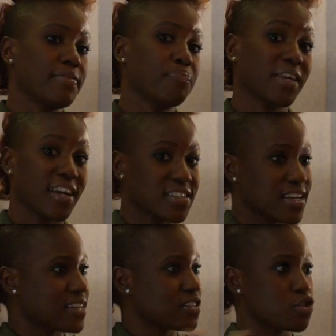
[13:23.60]
Because he
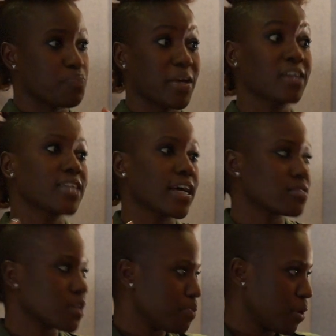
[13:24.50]
has such a big
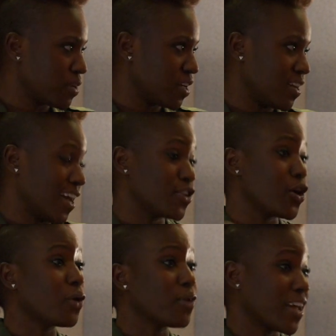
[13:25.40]
dance component, and I
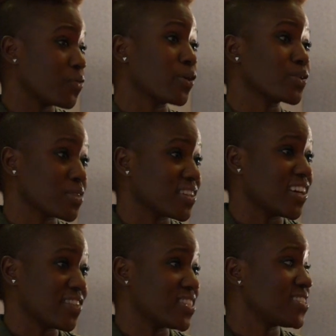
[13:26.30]
know, and I'd worked with a
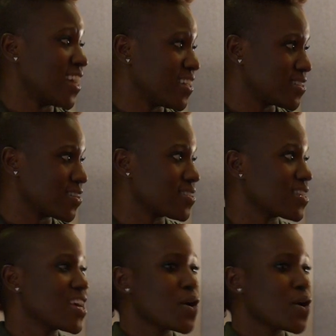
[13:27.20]
lot of his dancers,